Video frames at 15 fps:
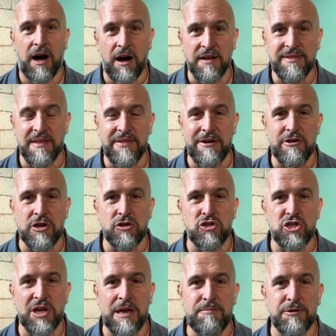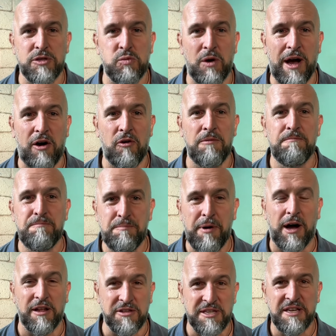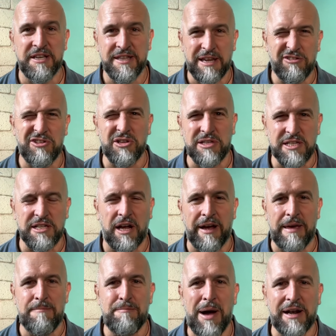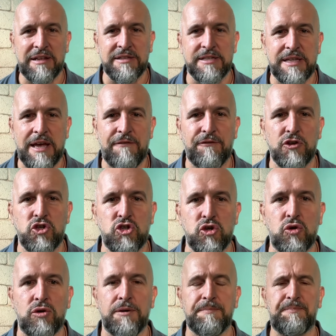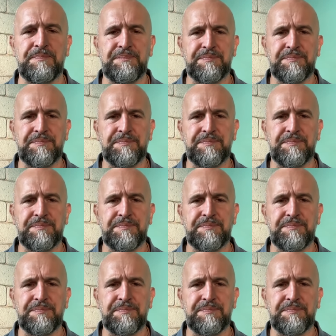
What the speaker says: I think they're in good shape as well, but there is a slight imbalance there for sure.